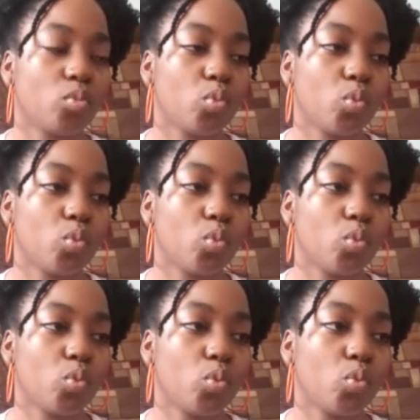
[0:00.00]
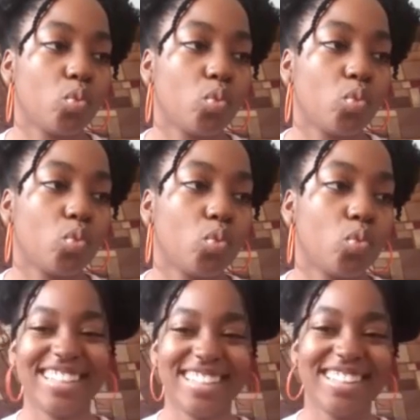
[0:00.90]

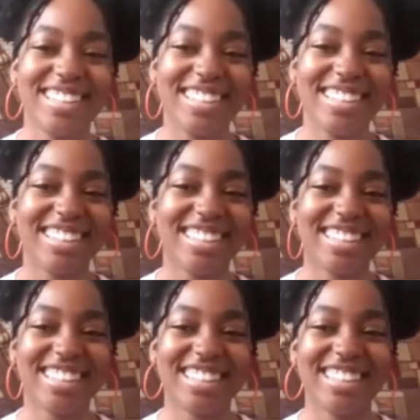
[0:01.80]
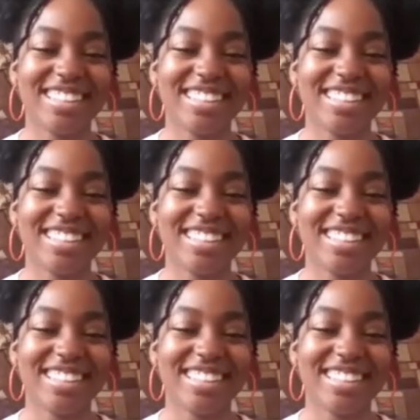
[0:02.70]
No words are spoken by the person on screen.